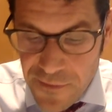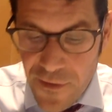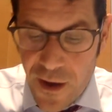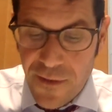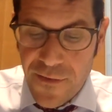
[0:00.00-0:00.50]

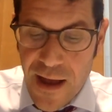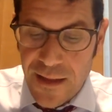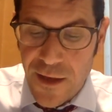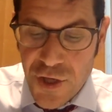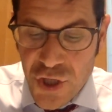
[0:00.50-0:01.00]
Va'avar
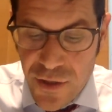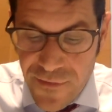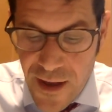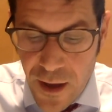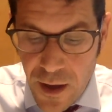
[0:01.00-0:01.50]
ala
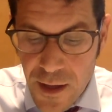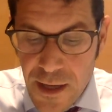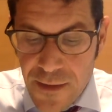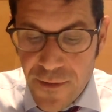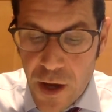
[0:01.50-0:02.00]
shiva
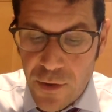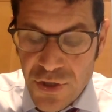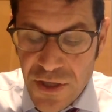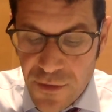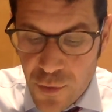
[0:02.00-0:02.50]
naharo.
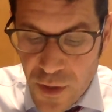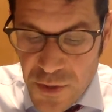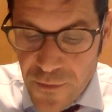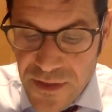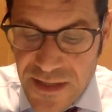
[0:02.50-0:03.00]
She had to cross
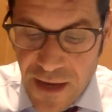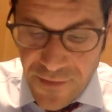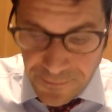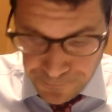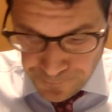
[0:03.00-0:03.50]
over
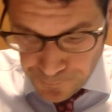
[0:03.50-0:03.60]
7